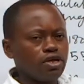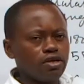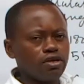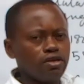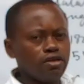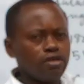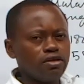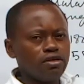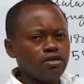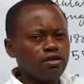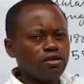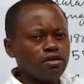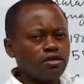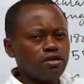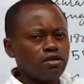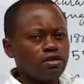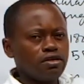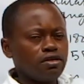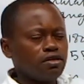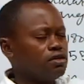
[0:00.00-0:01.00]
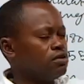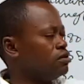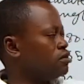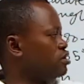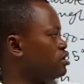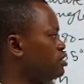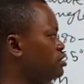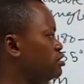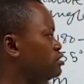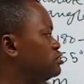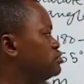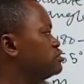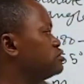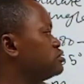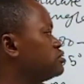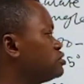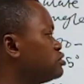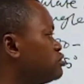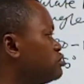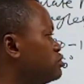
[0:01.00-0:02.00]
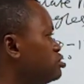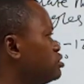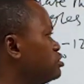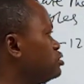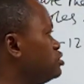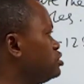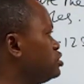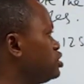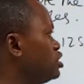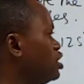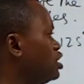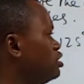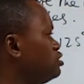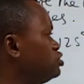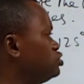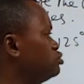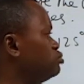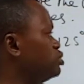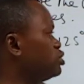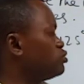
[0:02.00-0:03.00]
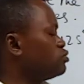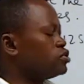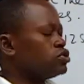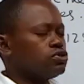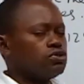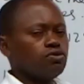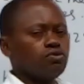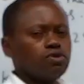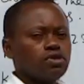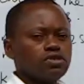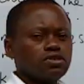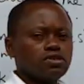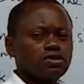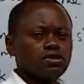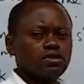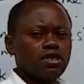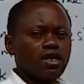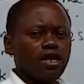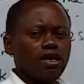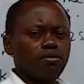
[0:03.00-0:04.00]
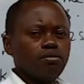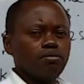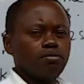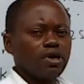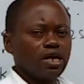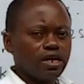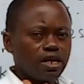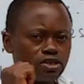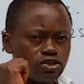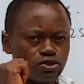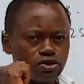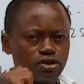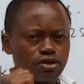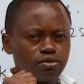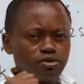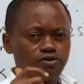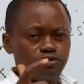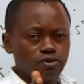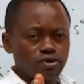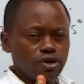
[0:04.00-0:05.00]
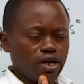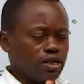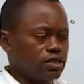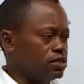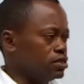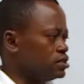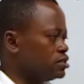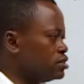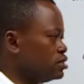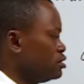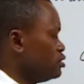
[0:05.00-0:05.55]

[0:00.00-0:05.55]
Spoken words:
K. Okay, so K should be equals to what? M. By that theorem, you should look at it.